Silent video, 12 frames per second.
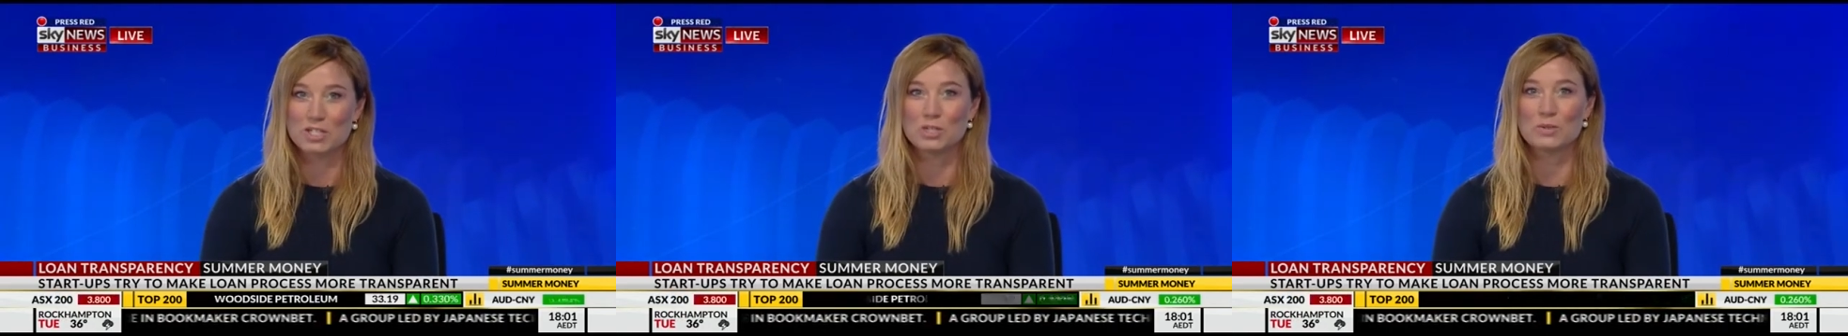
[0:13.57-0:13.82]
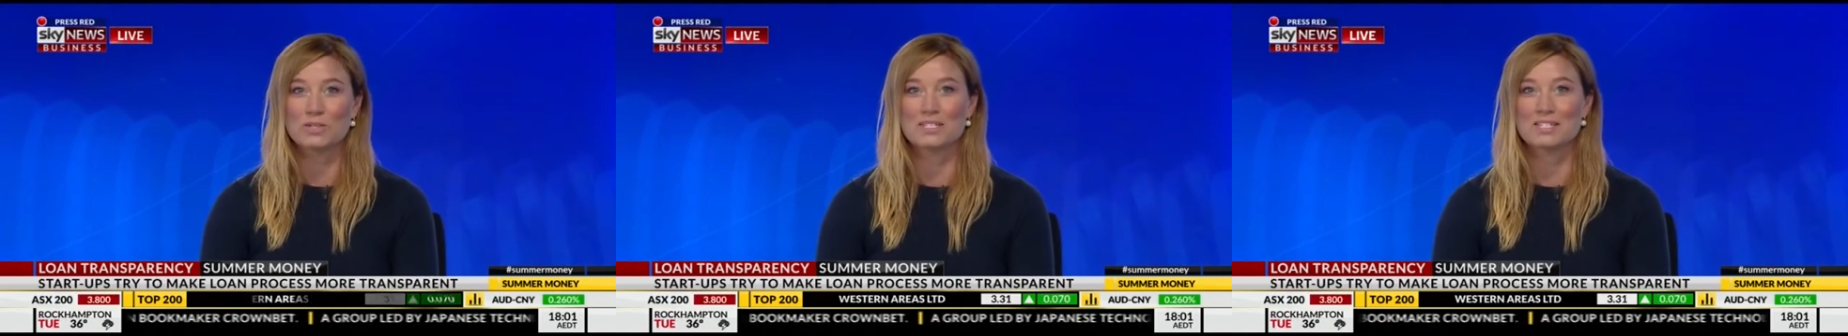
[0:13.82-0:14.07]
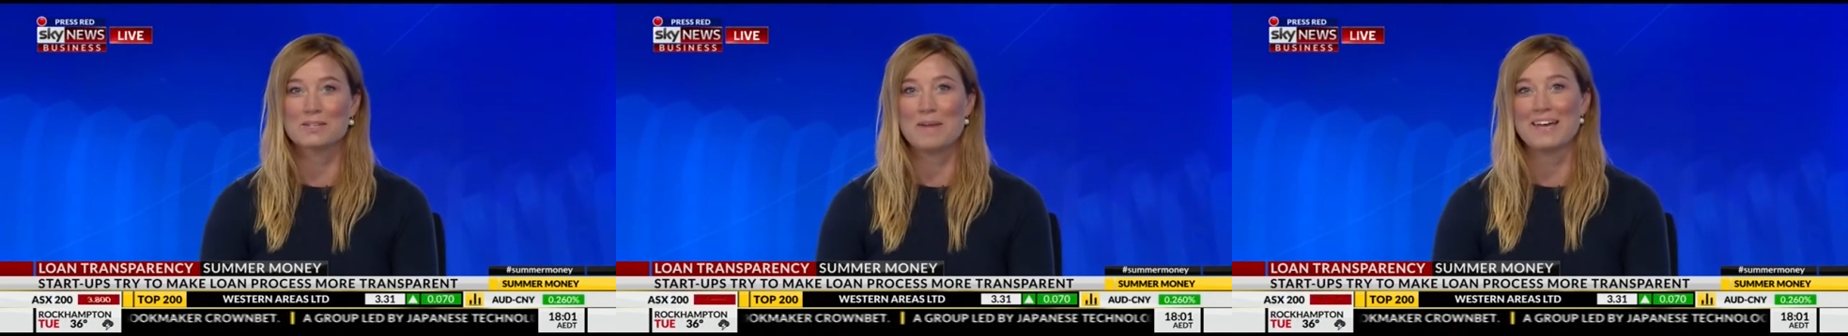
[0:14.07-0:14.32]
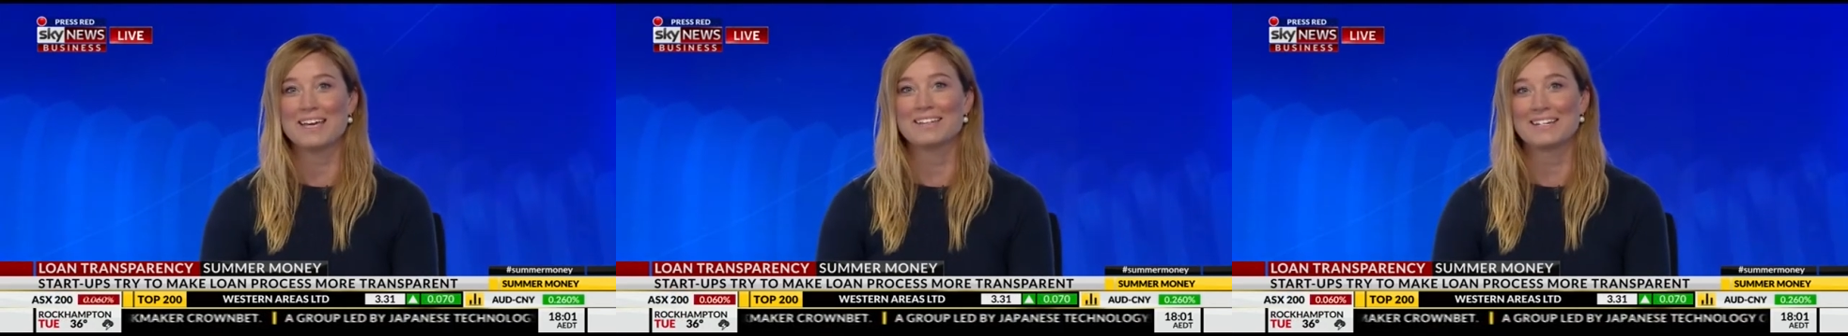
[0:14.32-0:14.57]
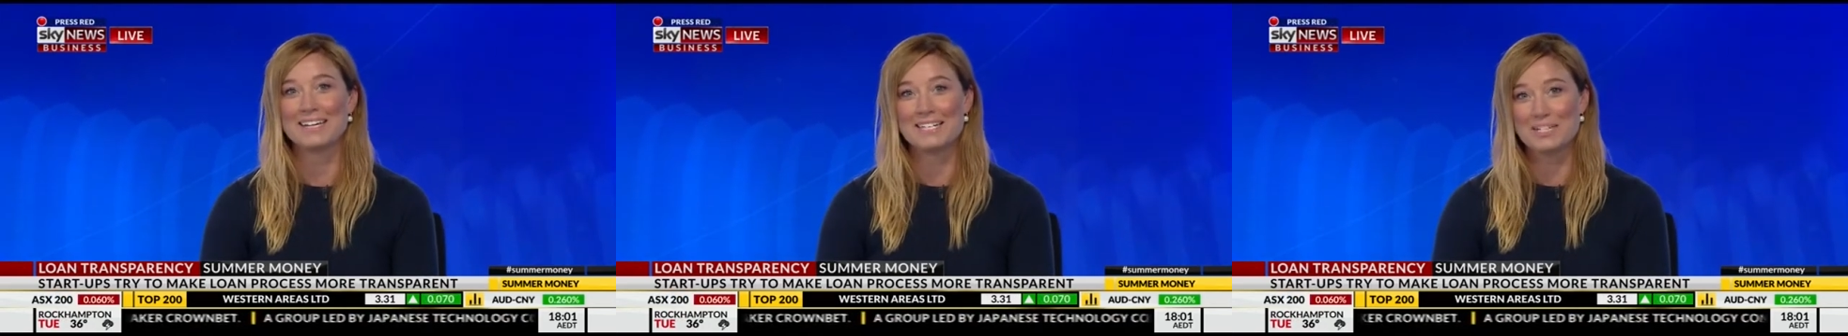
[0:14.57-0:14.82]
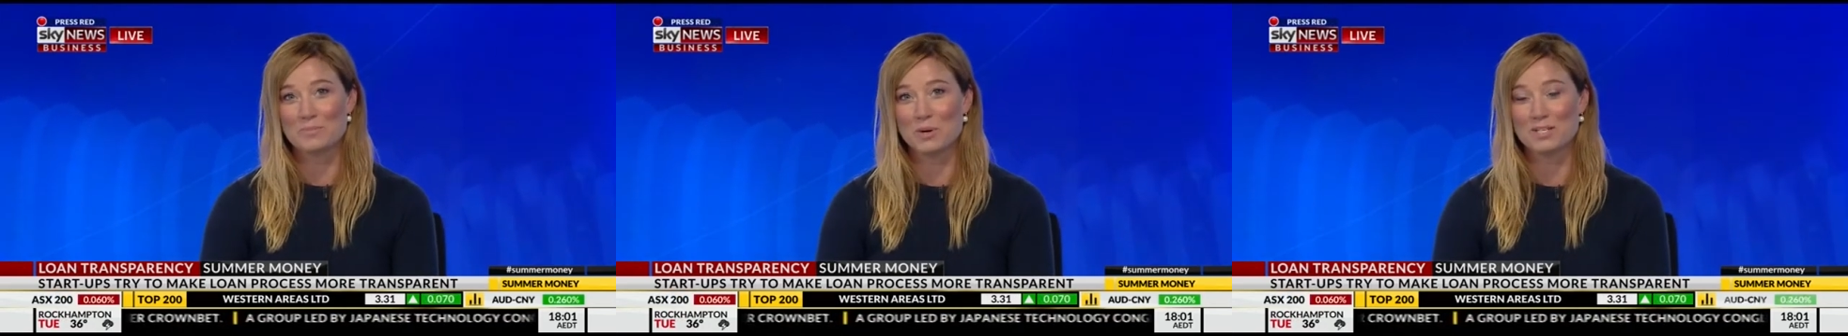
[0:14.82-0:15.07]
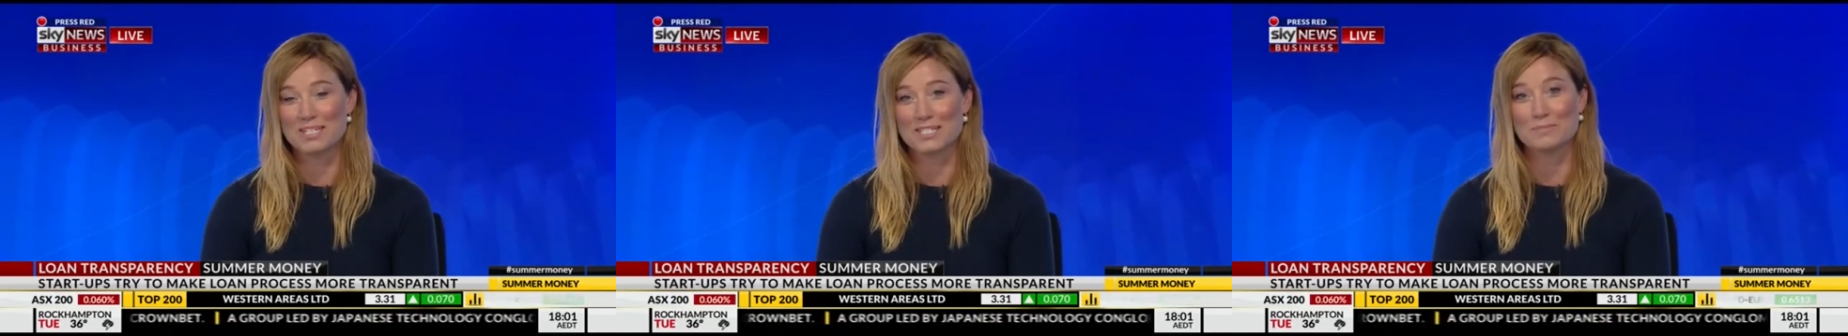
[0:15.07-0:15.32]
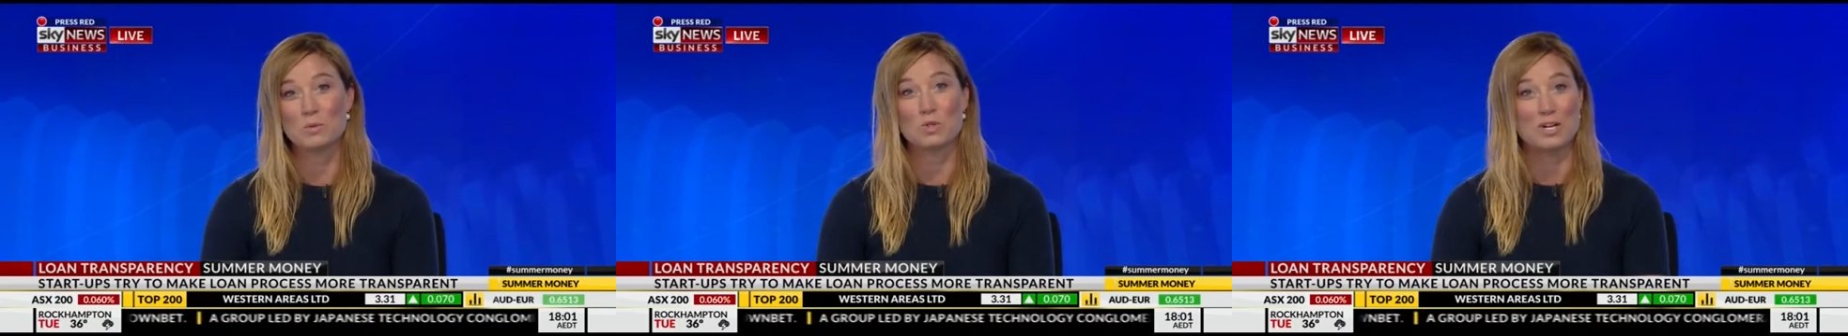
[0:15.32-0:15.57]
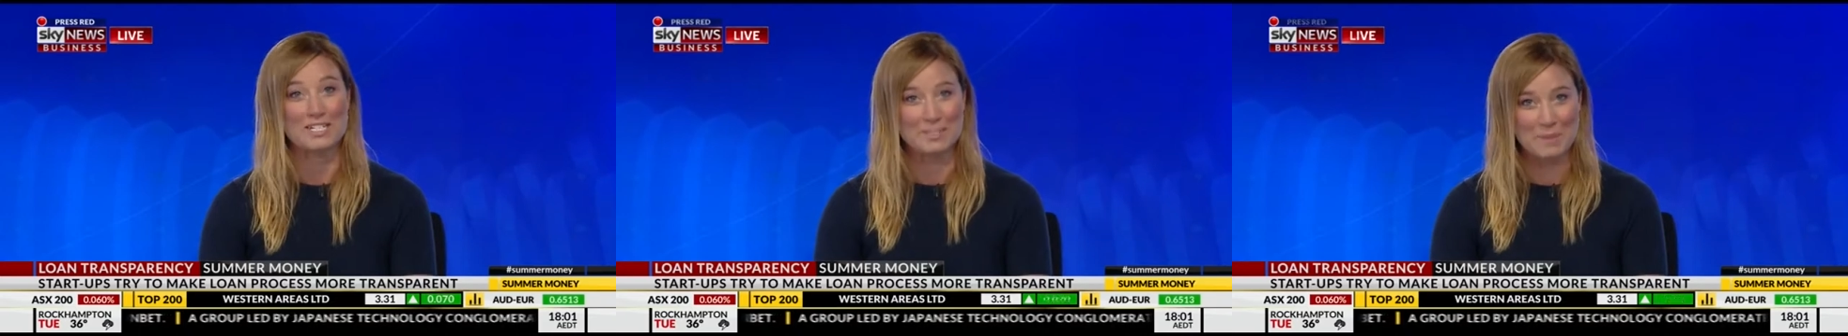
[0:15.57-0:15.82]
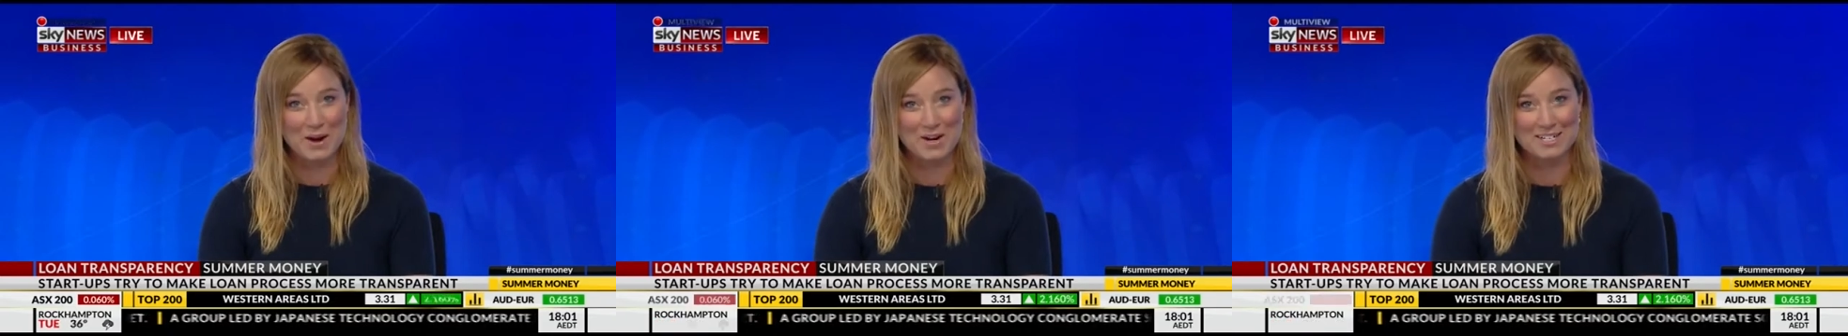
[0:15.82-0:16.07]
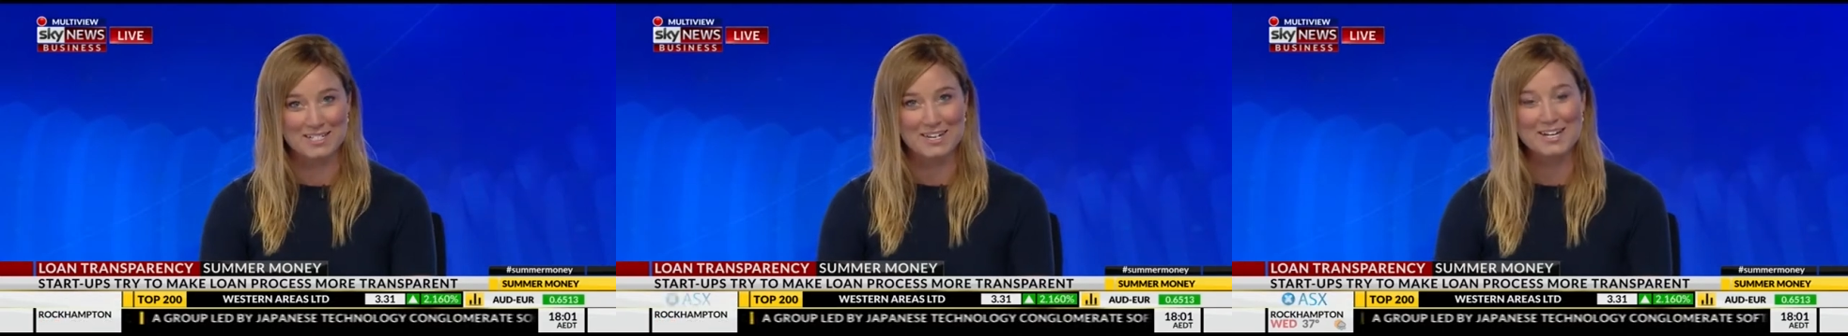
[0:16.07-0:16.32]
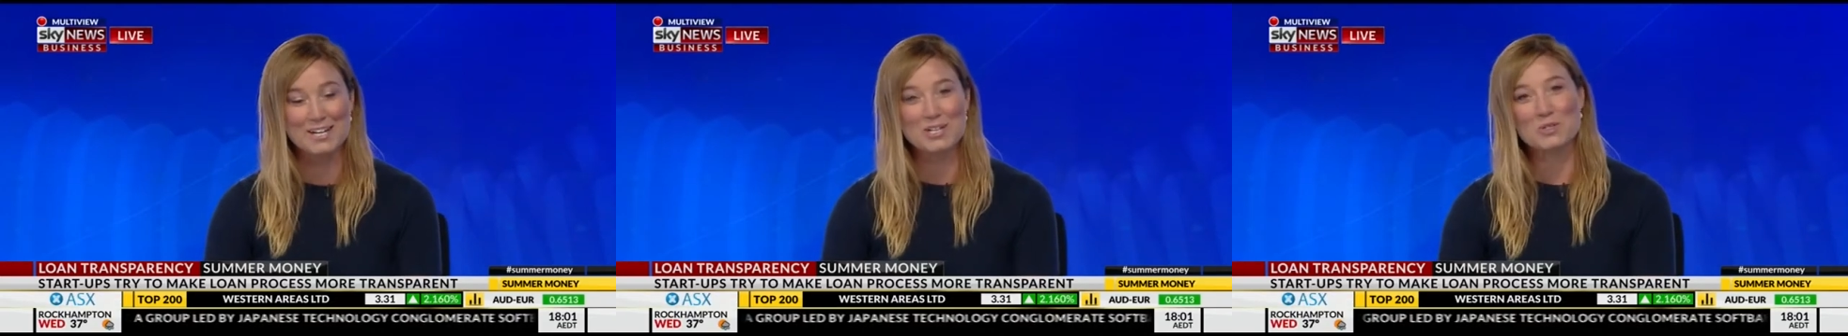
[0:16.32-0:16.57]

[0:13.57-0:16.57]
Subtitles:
which looks to making the lending process more transparent.